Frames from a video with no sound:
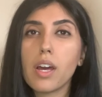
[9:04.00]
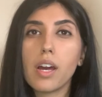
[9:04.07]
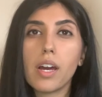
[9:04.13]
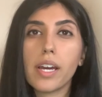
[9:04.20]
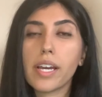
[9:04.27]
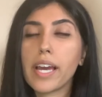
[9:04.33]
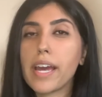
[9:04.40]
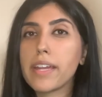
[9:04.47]

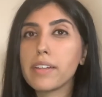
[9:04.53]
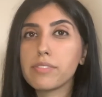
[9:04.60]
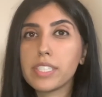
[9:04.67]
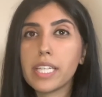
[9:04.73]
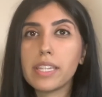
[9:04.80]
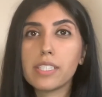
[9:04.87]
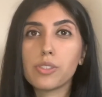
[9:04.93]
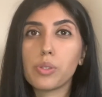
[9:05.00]
Again, I've
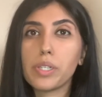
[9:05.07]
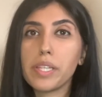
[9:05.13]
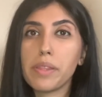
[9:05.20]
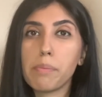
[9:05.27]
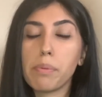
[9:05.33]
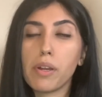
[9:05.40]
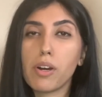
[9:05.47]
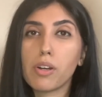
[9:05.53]
said this all in
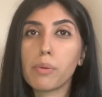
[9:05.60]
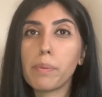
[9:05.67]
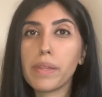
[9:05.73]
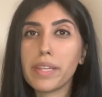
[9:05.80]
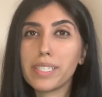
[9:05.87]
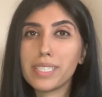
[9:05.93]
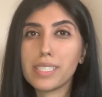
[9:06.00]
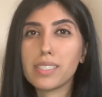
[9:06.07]
the blog, but
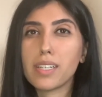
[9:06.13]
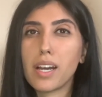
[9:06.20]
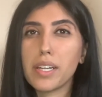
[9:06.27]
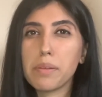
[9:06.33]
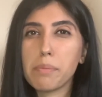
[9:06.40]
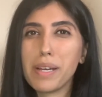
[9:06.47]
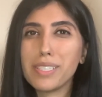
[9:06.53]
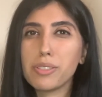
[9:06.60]
they did
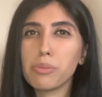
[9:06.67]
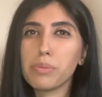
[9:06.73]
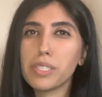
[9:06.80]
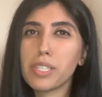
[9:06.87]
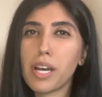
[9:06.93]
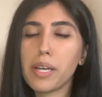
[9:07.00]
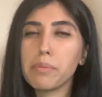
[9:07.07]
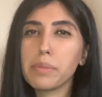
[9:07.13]
kind of mess up the
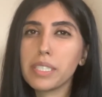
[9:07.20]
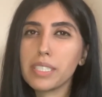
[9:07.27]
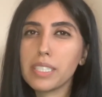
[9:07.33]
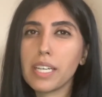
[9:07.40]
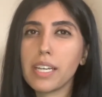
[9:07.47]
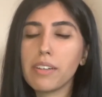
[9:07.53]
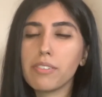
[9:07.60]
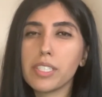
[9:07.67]
timings
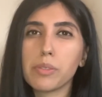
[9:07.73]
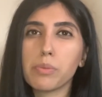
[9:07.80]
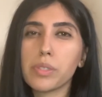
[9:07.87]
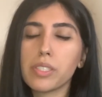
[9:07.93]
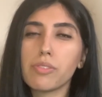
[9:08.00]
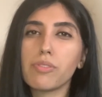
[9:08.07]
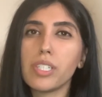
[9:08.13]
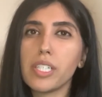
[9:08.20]
here, and it
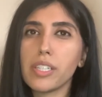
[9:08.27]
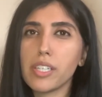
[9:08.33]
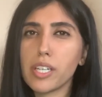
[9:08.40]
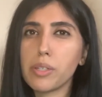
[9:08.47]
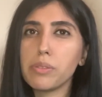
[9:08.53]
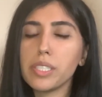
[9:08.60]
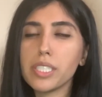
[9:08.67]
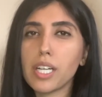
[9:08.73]
wasn't really the
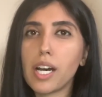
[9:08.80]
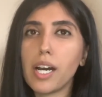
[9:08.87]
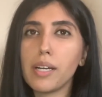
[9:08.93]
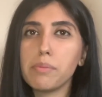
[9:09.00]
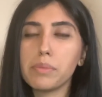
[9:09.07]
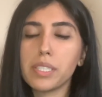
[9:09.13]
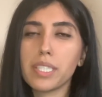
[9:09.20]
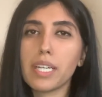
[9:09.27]
only
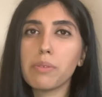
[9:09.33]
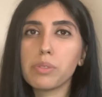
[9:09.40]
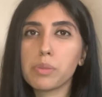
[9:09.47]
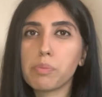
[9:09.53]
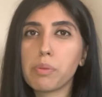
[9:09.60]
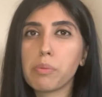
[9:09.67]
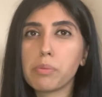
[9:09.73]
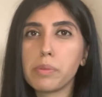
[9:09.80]
time. So that was
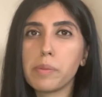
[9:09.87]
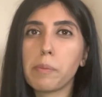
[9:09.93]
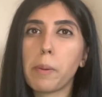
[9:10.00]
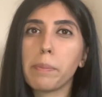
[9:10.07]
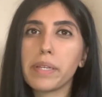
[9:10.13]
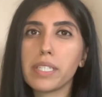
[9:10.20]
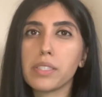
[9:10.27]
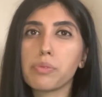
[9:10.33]
probably my
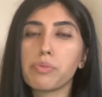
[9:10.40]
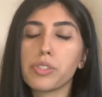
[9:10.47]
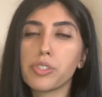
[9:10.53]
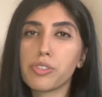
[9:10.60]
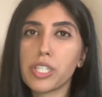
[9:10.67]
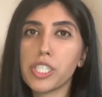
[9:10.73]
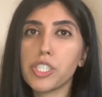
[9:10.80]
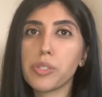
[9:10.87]
biggest
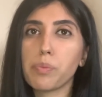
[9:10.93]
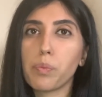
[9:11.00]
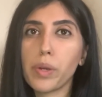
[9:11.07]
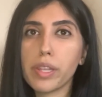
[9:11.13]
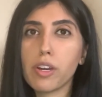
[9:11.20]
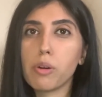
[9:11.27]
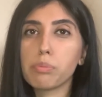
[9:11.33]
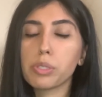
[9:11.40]
frustration
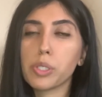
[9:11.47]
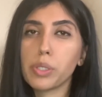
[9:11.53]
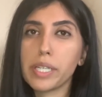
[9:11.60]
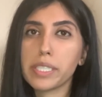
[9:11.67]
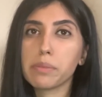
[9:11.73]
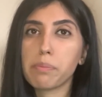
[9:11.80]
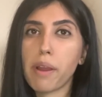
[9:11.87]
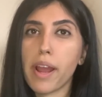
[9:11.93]
with Optical
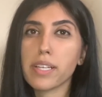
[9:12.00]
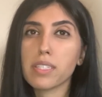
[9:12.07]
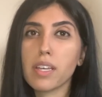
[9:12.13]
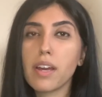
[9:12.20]
Express.